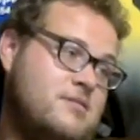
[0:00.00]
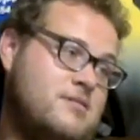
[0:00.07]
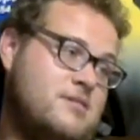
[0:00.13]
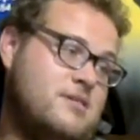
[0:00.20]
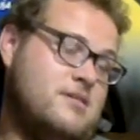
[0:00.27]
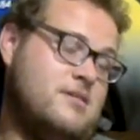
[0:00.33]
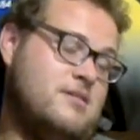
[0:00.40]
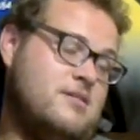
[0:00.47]

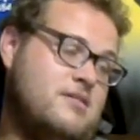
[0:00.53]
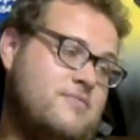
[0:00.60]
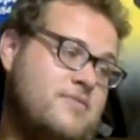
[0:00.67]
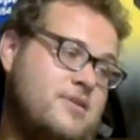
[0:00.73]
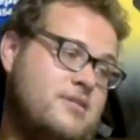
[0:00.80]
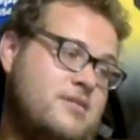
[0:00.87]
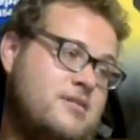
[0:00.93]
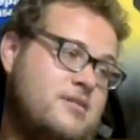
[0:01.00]
Because
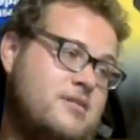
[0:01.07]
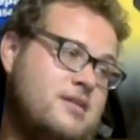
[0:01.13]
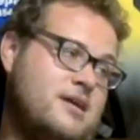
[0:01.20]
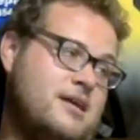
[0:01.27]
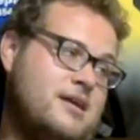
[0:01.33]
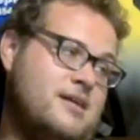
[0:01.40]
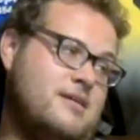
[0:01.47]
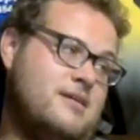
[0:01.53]
this is
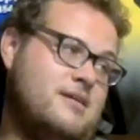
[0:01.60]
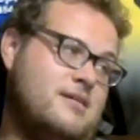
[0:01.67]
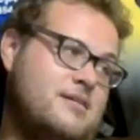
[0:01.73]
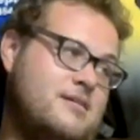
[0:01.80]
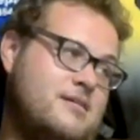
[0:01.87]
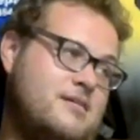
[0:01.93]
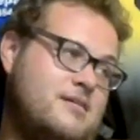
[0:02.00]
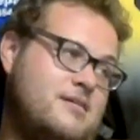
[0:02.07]
like,
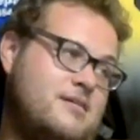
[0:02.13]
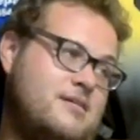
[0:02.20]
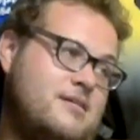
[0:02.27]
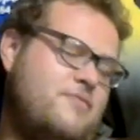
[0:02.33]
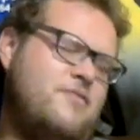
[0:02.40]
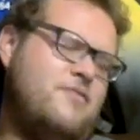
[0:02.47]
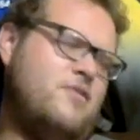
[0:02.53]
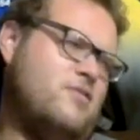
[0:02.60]
this
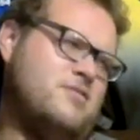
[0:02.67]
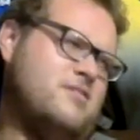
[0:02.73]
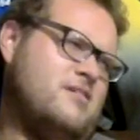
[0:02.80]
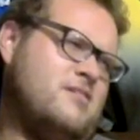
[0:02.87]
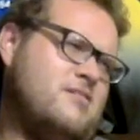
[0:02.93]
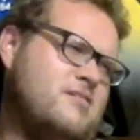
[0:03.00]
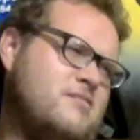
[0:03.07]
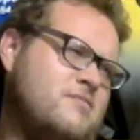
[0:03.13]
is fall
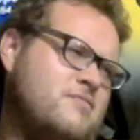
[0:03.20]
season.